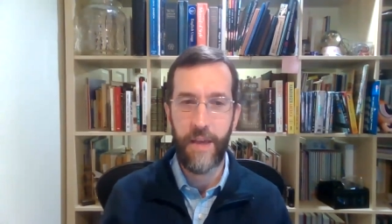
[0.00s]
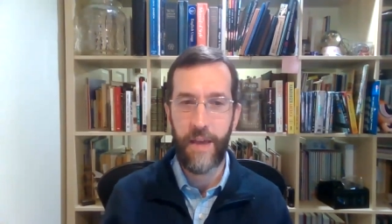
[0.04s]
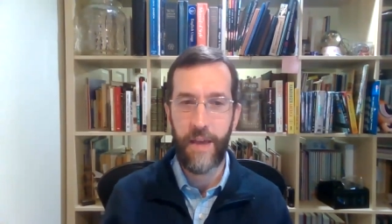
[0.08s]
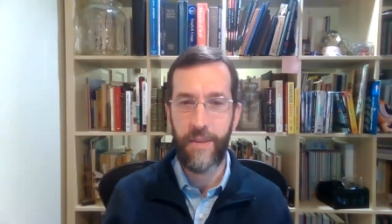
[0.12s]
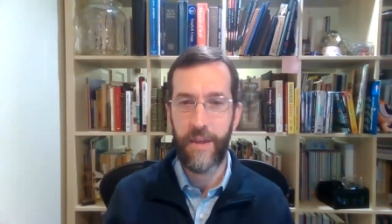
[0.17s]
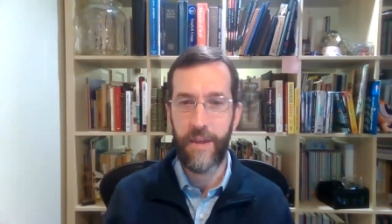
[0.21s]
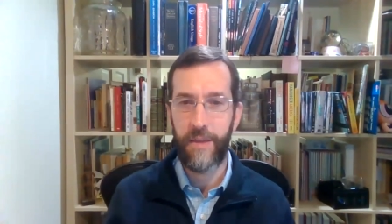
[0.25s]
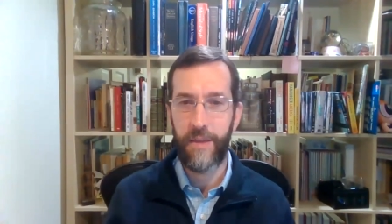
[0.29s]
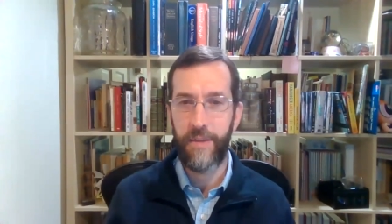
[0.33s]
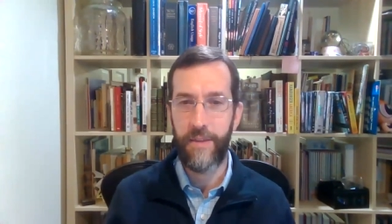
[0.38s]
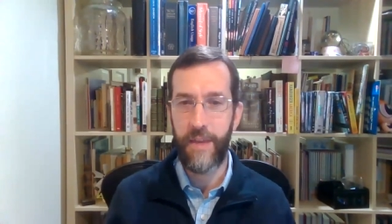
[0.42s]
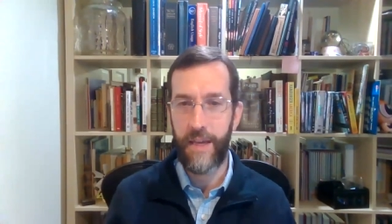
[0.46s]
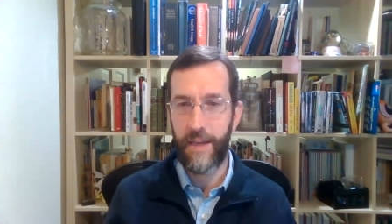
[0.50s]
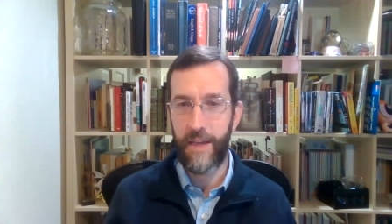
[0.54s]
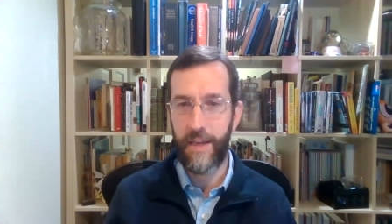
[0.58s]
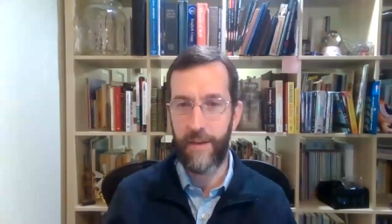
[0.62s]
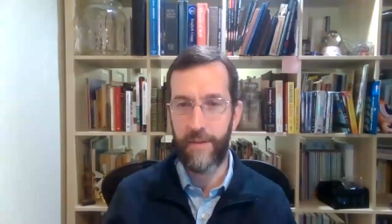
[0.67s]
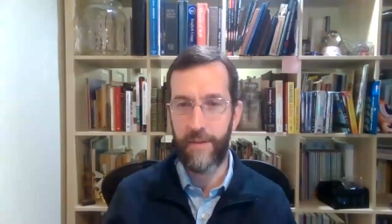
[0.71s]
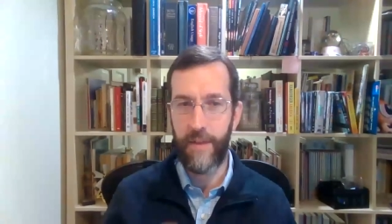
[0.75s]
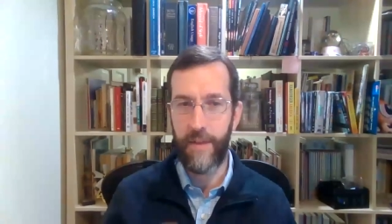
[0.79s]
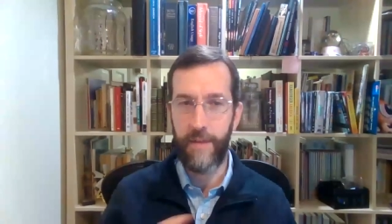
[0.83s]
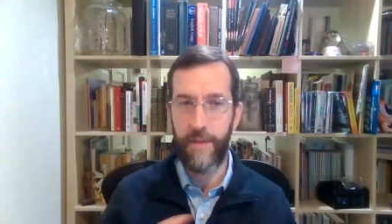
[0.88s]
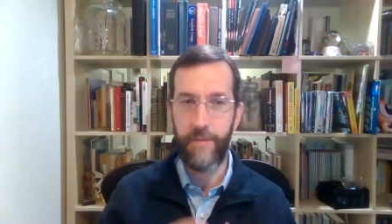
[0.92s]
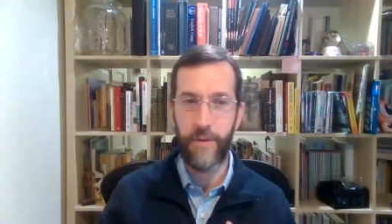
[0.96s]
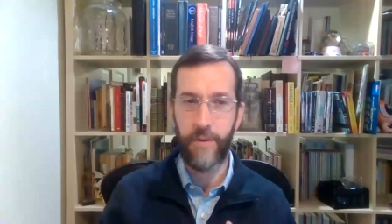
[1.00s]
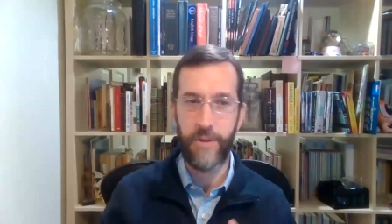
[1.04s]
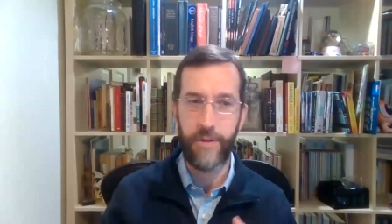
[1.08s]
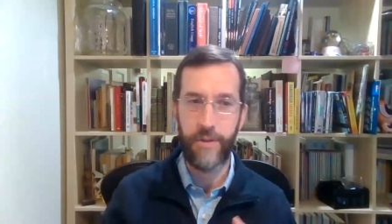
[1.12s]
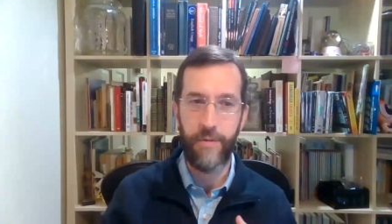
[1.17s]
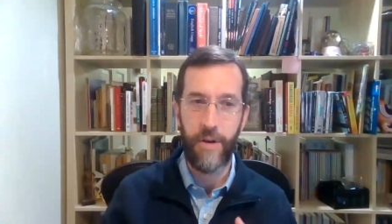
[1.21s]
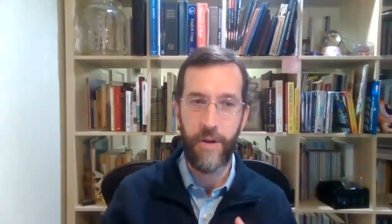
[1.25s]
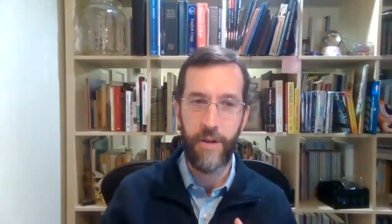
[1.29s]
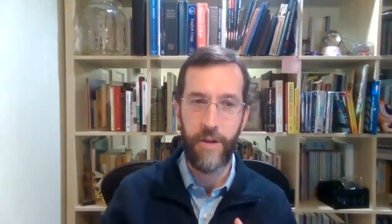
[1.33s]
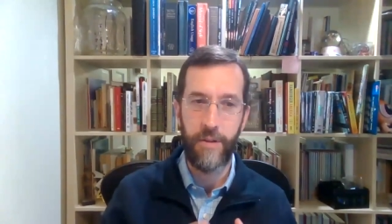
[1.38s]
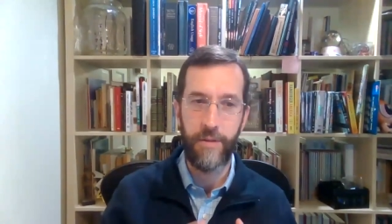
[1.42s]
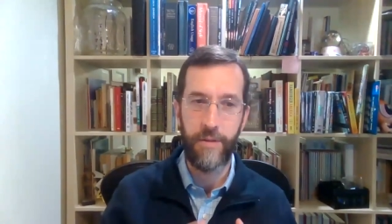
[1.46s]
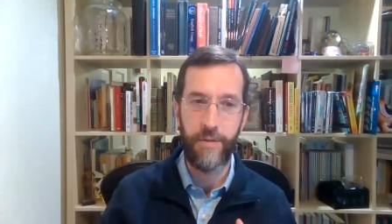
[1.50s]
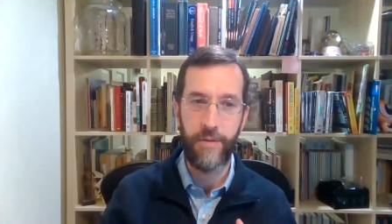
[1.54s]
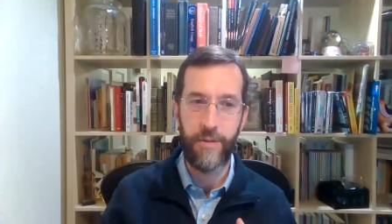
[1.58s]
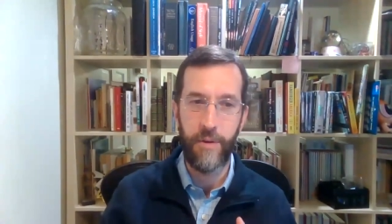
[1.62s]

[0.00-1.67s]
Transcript: I think they first of all